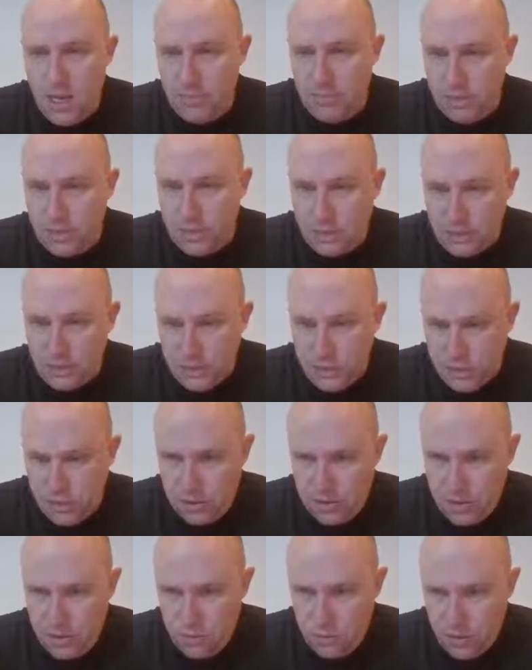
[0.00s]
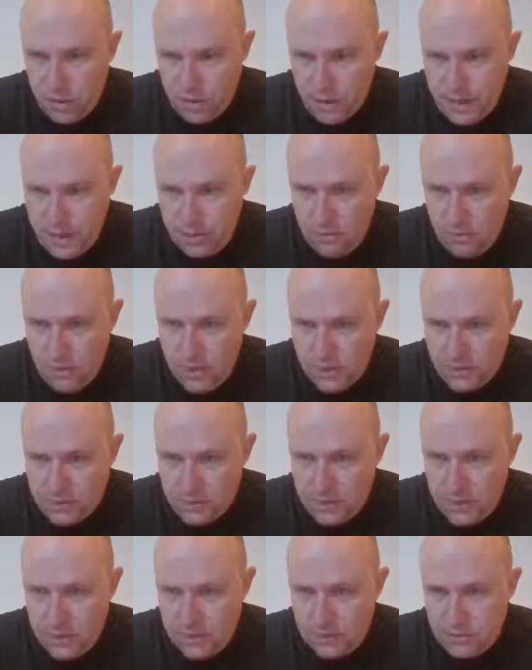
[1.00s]
But just to show you why, we can
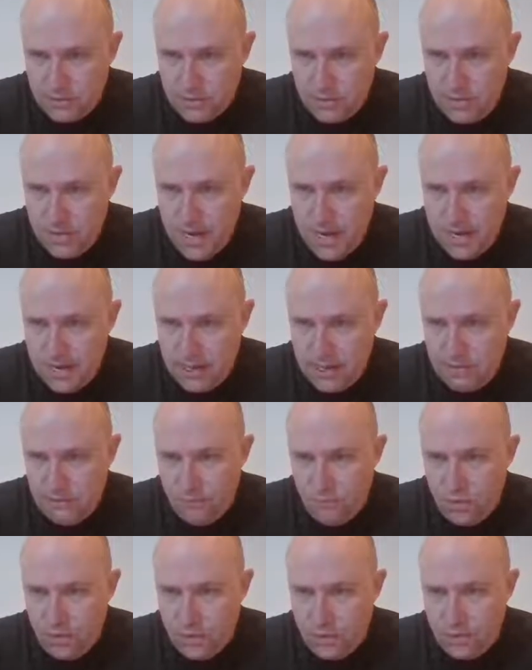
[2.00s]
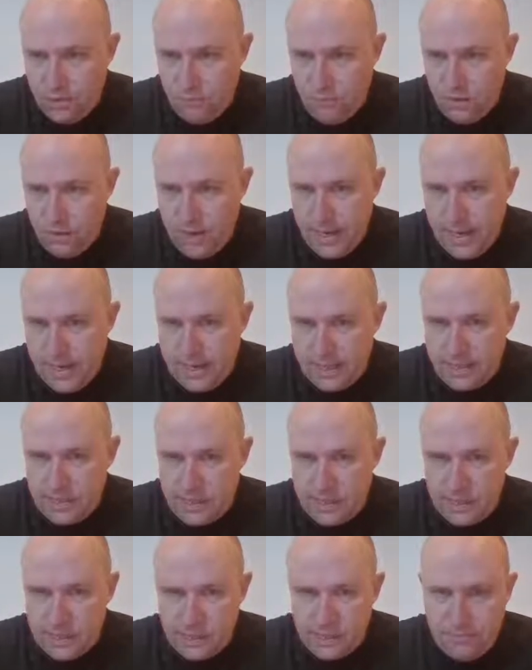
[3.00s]
see it goes through -1 on the
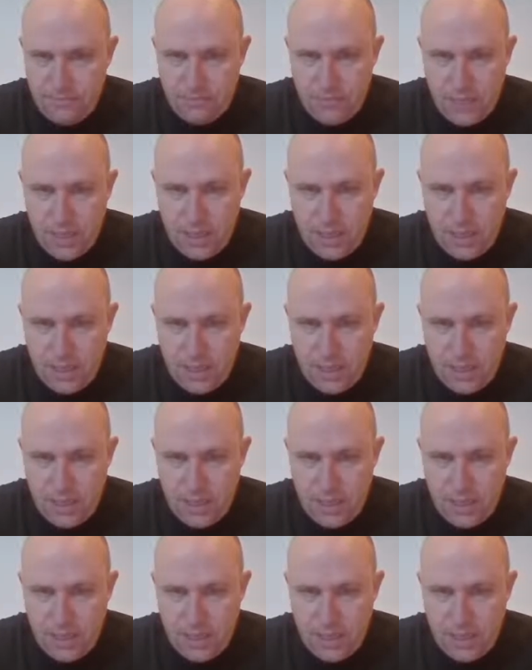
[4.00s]
y-axis.